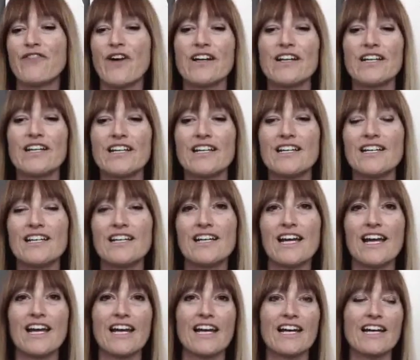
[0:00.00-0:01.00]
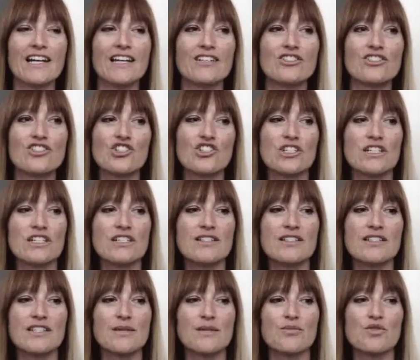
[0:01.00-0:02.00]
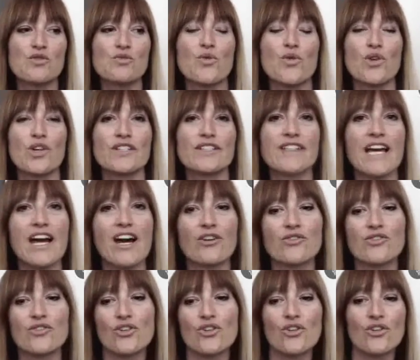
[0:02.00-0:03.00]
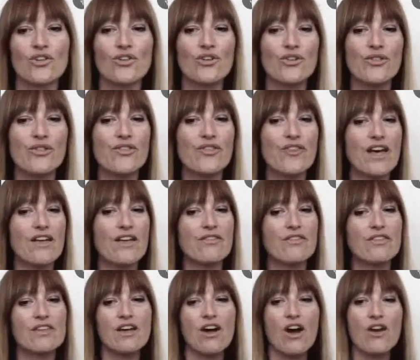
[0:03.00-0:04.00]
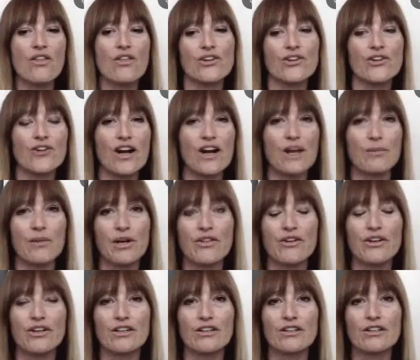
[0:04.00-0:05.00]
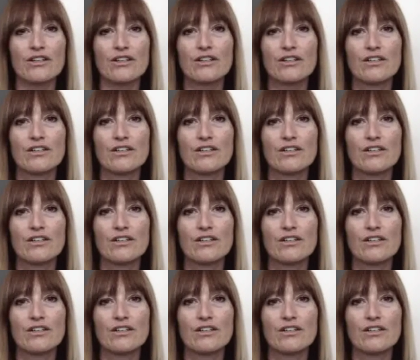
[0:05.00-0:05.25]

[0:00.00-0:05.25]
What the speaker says: funny, and she seems more down to earth than the other grandmother.